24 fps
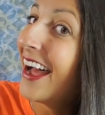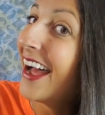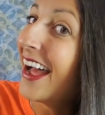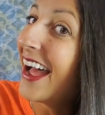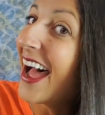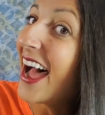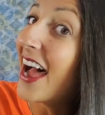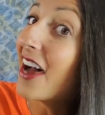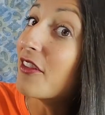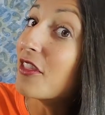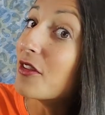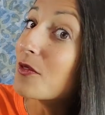
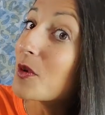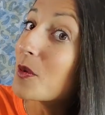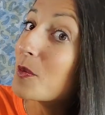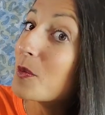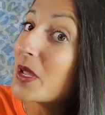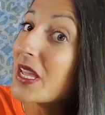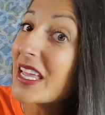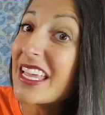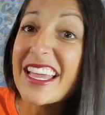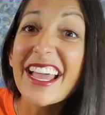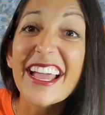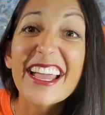Have them
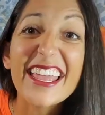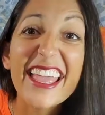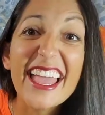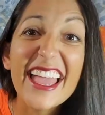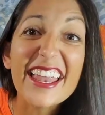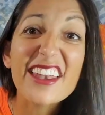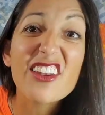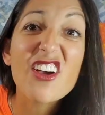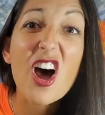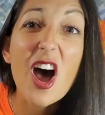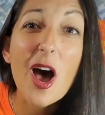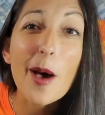repeat.
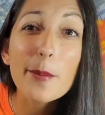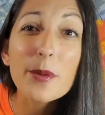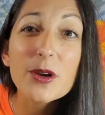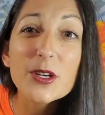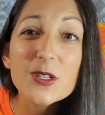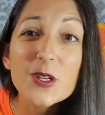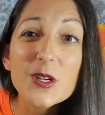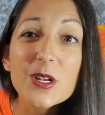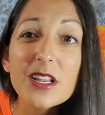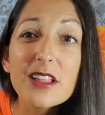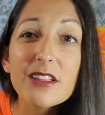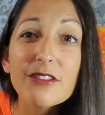Again,
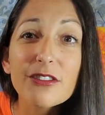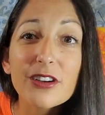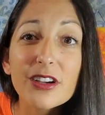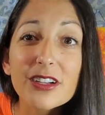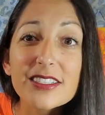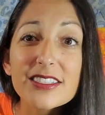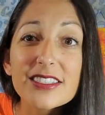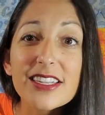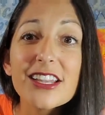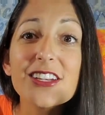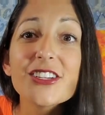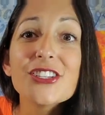opportunity for
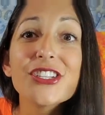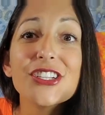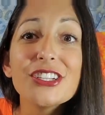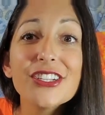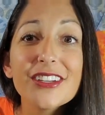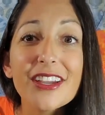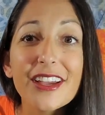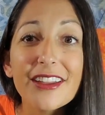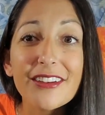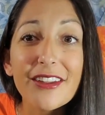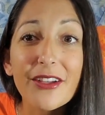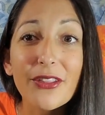extension,
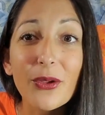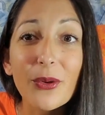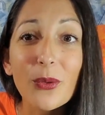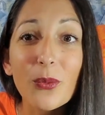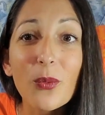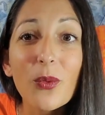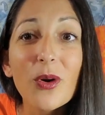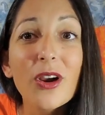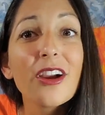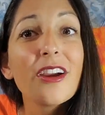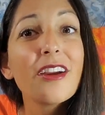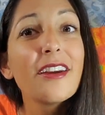another
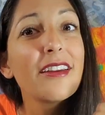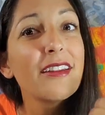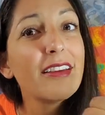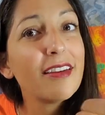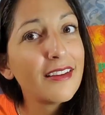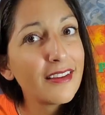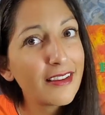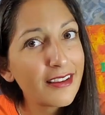word.